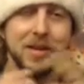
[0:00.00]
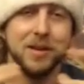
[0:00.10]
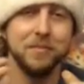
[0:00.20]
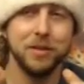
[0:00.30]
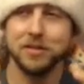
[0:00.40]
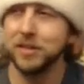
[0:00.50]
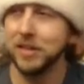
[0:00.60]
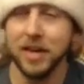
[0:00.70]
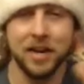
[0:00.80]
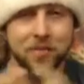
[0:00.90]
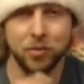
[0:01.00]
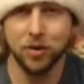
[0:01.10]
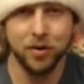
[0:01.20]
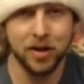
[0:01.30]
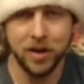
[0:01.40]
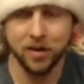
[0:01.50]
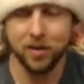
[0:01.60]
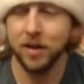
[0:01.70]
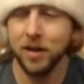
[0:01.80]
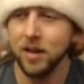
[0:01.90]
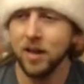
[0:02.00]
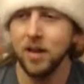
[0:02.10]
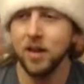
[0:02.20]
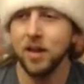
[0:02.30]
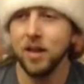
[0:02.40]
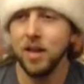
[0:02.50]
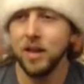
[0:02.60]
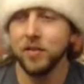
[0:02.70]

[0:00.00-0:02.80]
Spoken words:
But it's like 9 in the morning right now, and this is